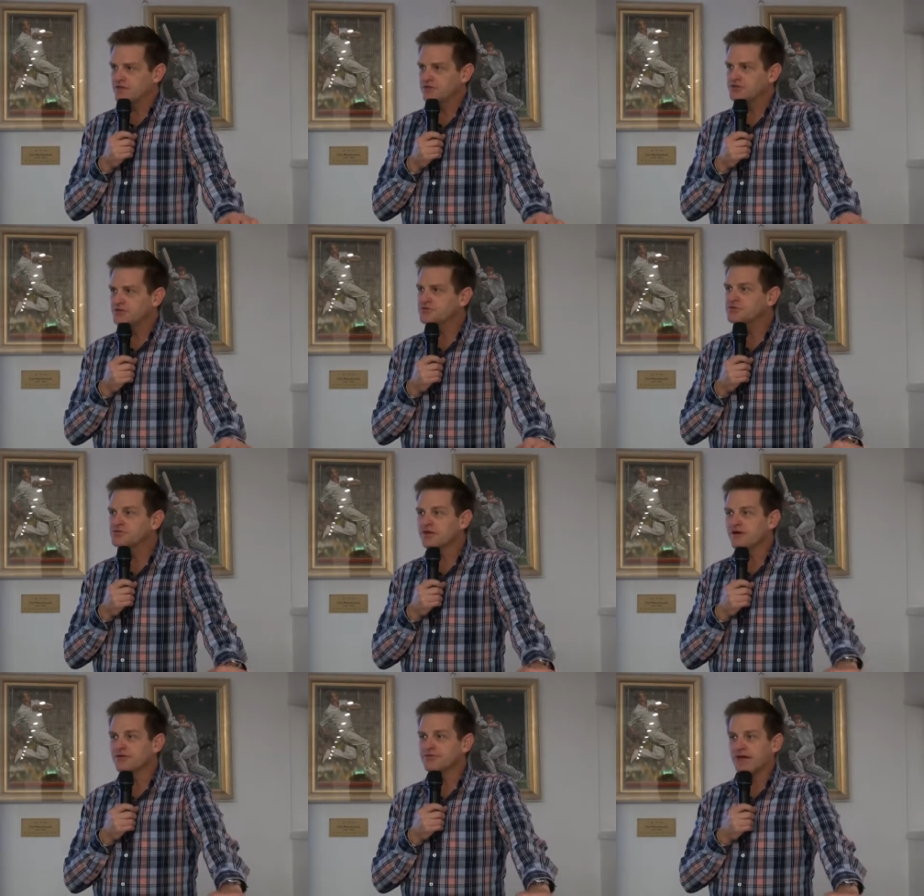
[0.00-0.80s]
And you
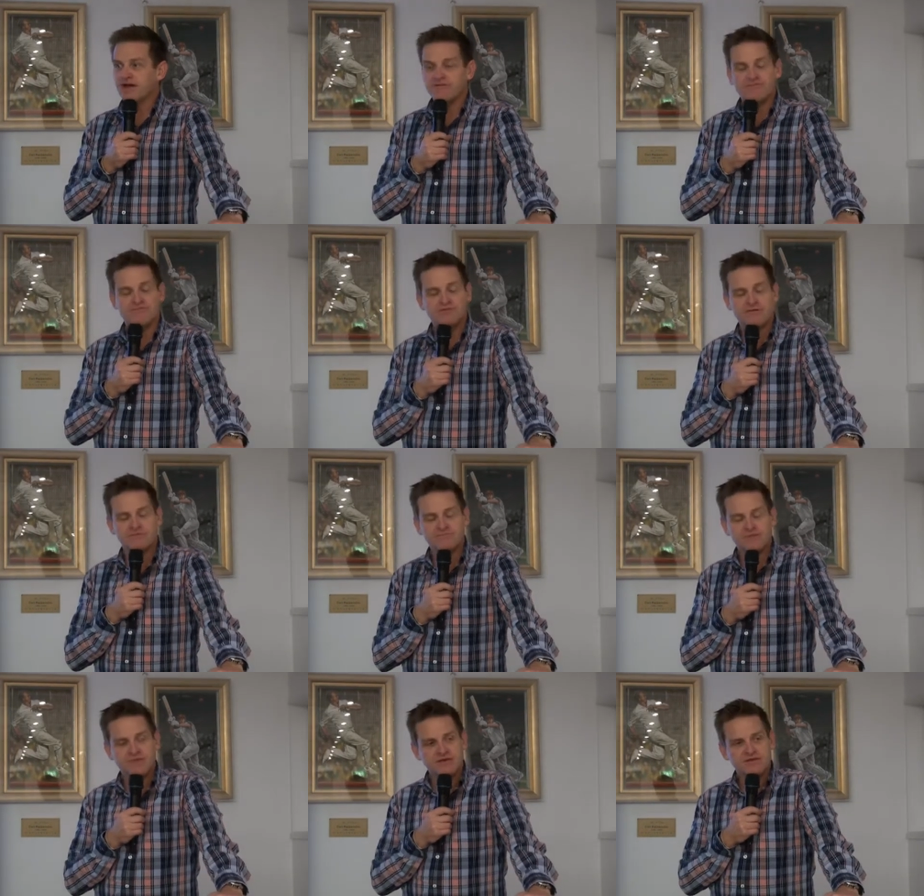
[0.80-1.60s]
would know that
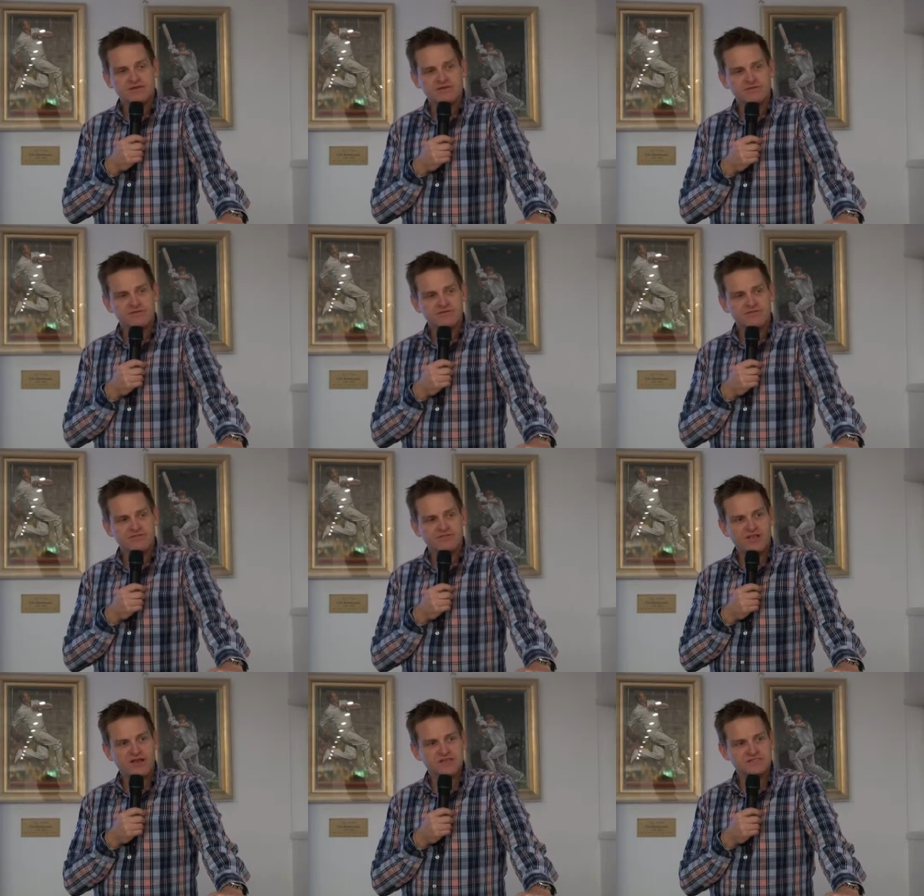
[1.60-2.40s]
from the, the
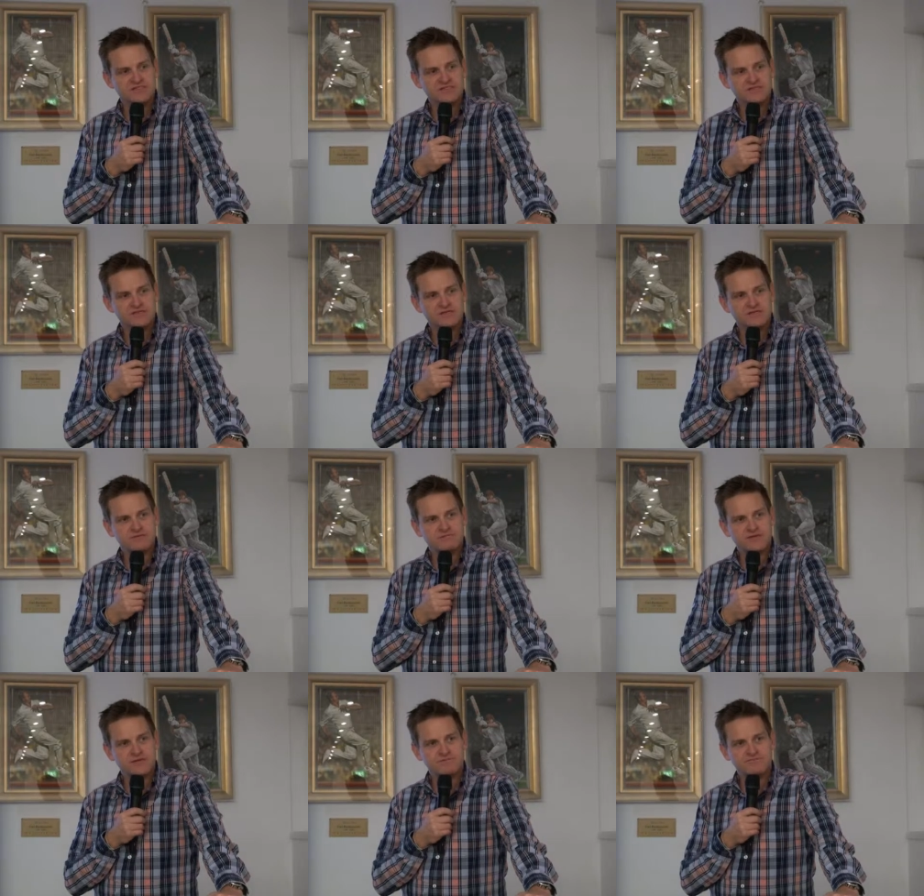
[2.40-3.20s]
floods
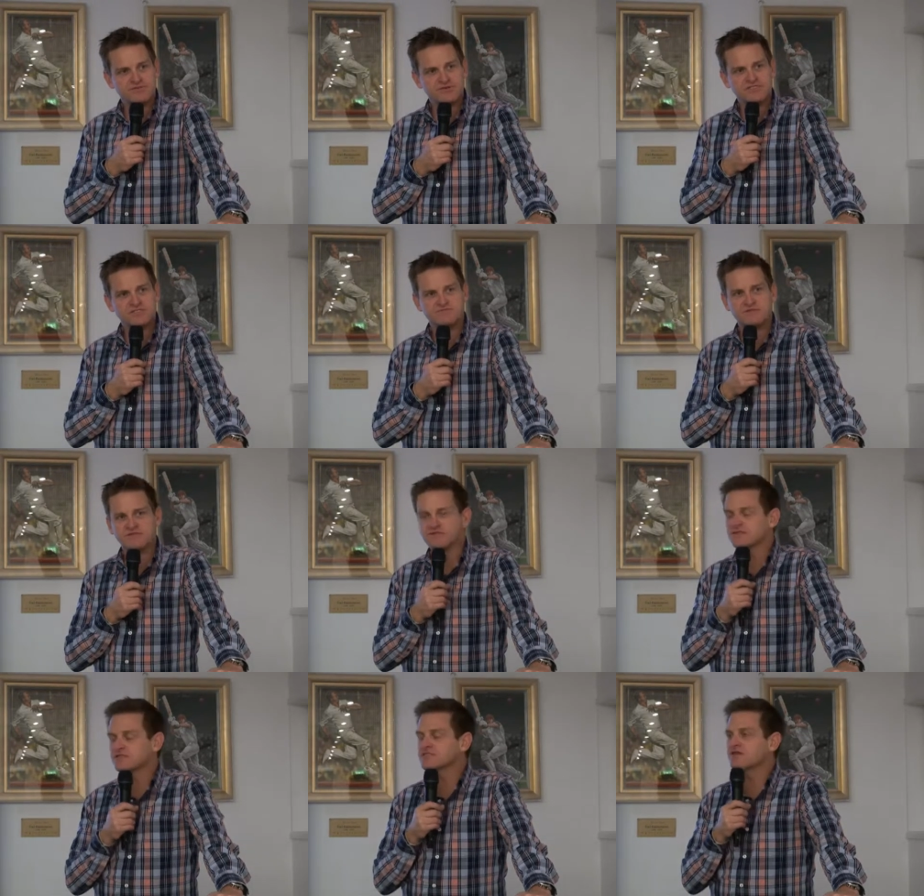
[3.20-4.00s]
in, in
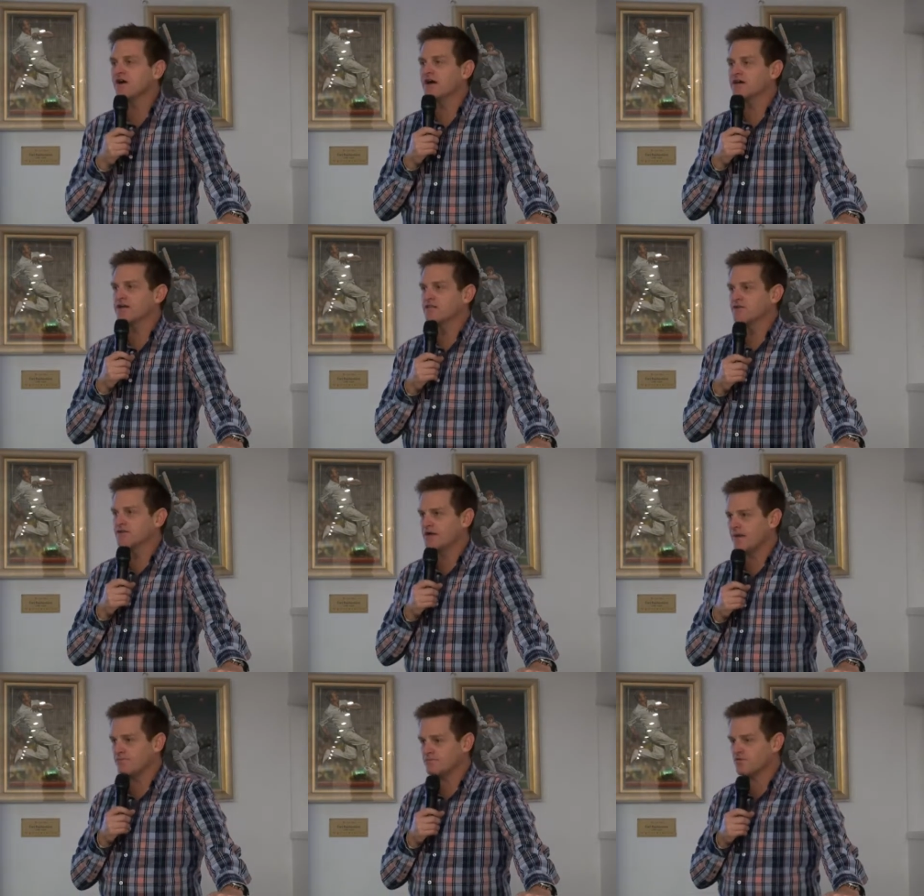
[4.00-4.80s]
Brisbane and the
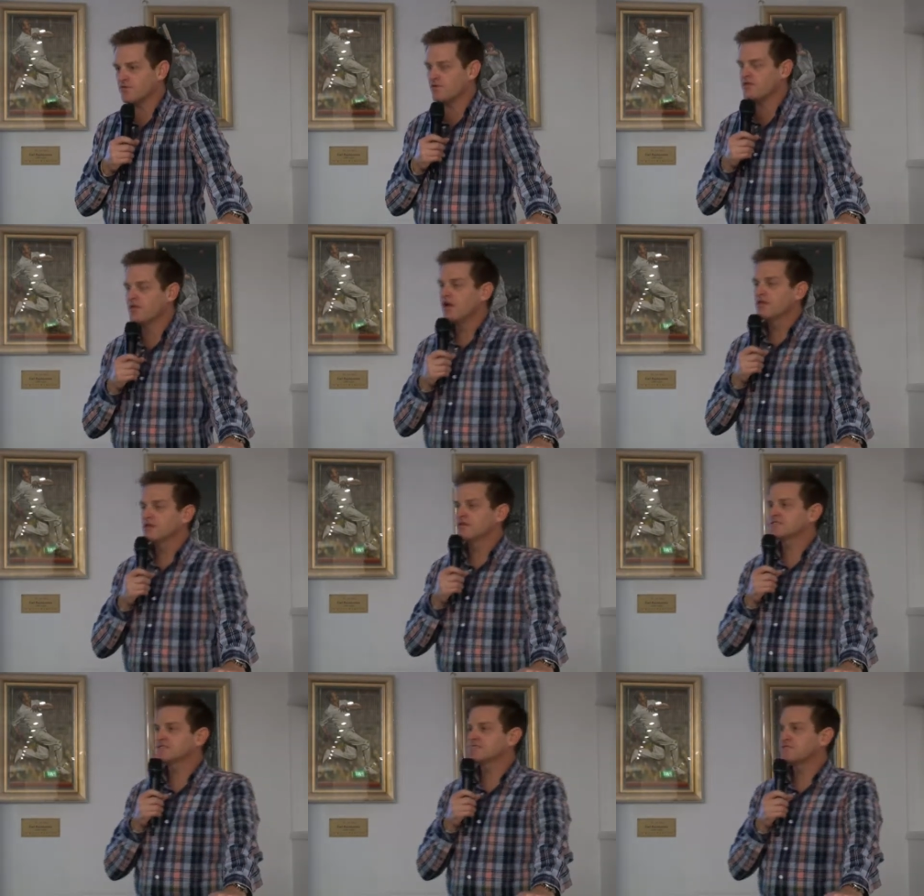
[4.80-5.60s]
cyclone up north,
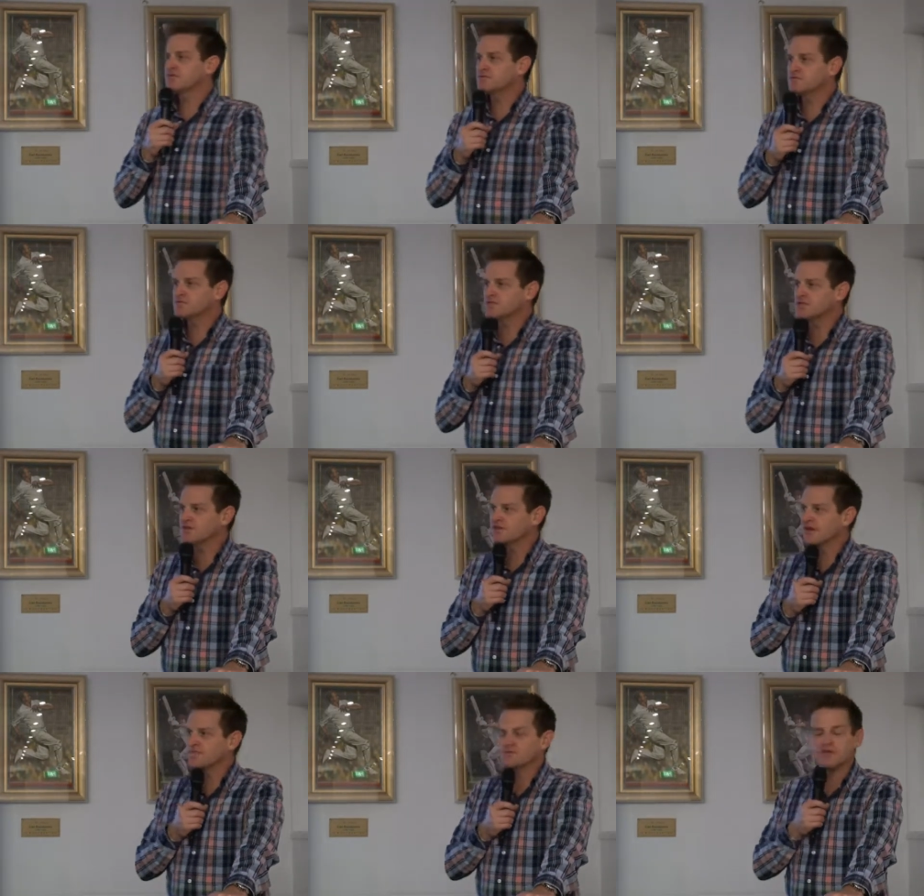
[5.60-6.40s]
lots of people
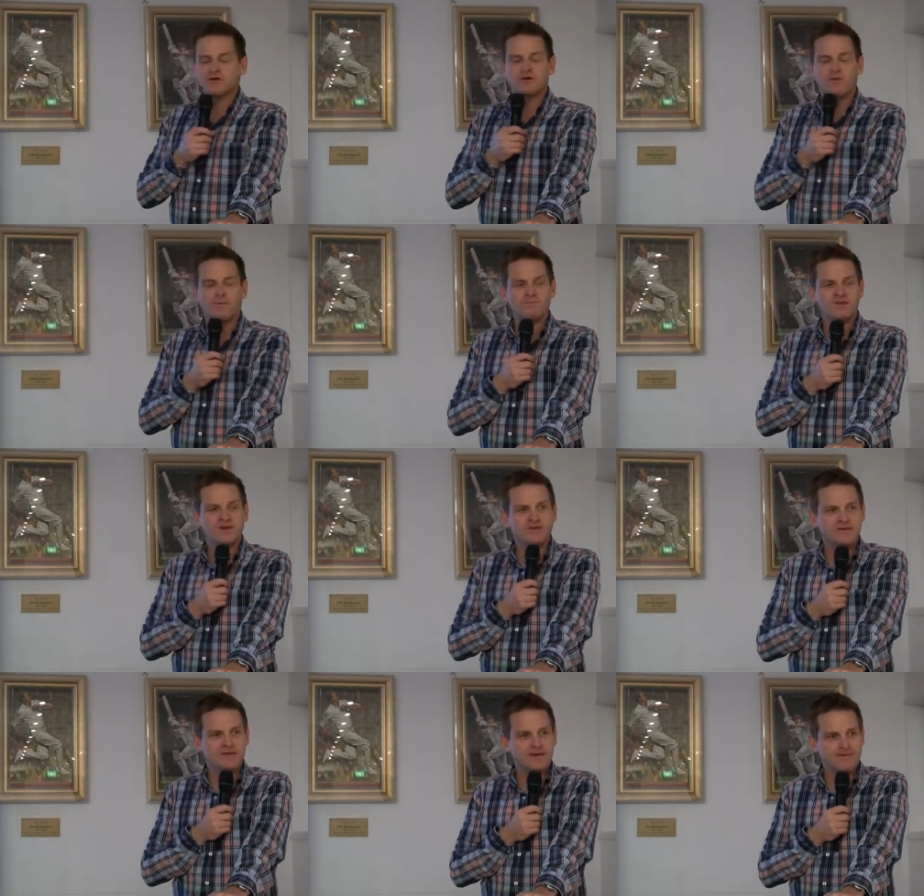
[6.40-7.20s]
turn up to help,
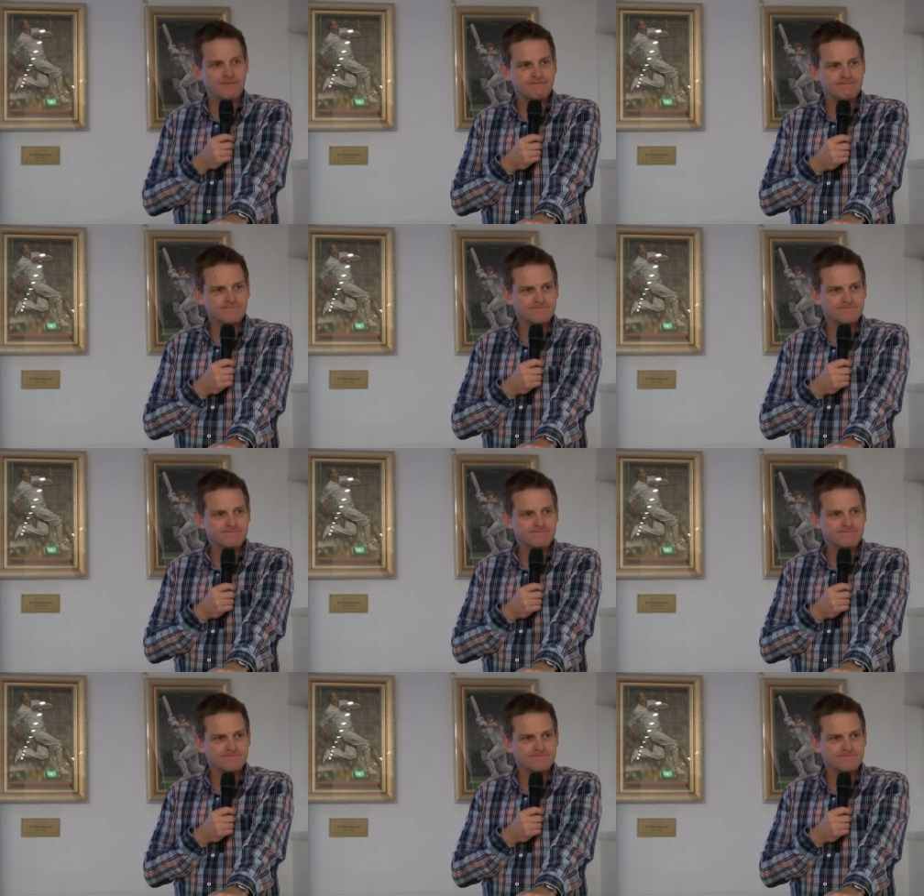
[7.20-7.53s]
don't they?